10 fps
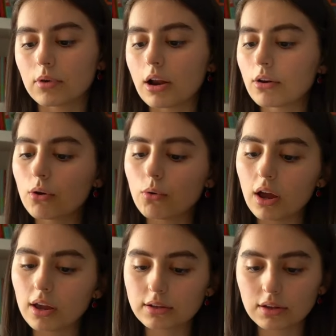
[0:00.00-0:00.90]
I don't know
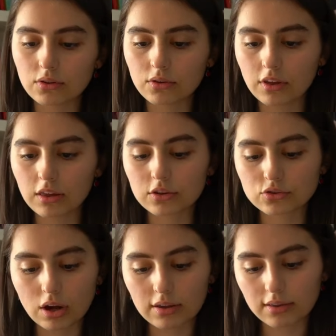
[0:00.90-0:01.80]
why it doesn't say the
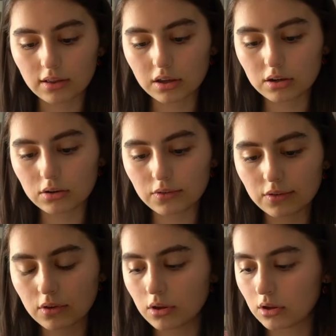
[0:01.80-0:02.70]

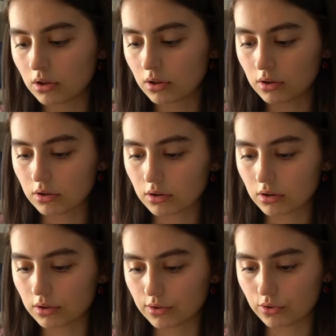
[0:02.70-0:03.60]
translators,
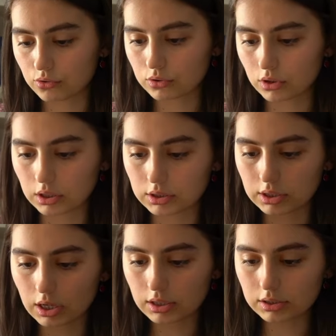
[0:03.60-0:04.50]
because usually it
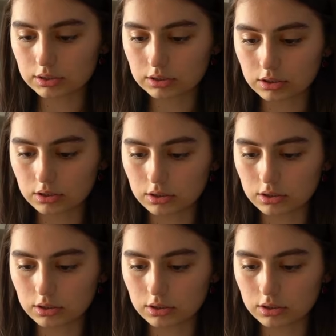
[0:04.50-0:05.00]
does.